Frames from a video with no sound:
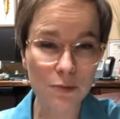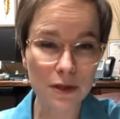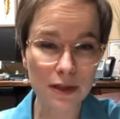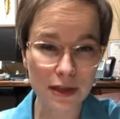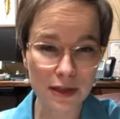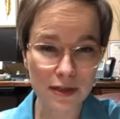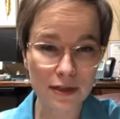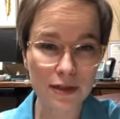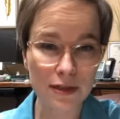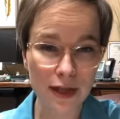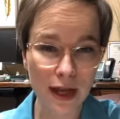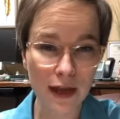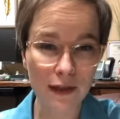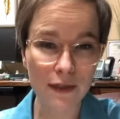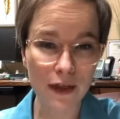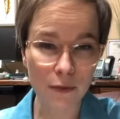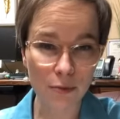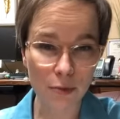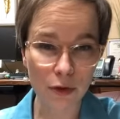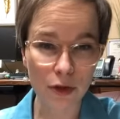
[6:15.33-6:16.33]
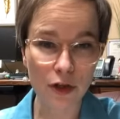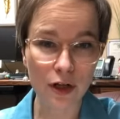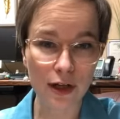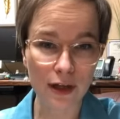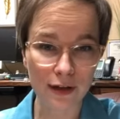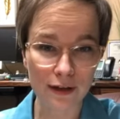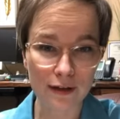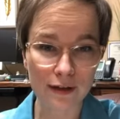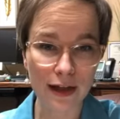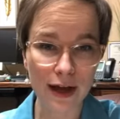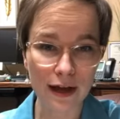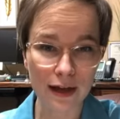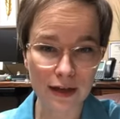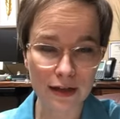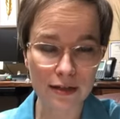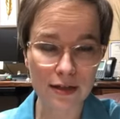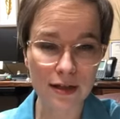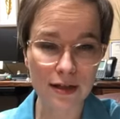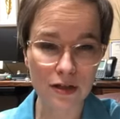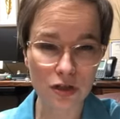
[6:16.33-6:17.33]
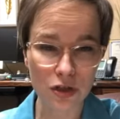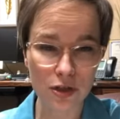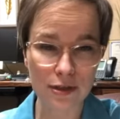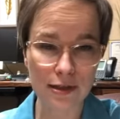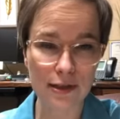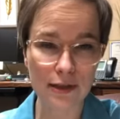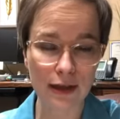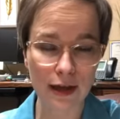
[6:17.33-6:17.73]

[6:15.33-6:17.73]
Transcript: but then today they put in that contingency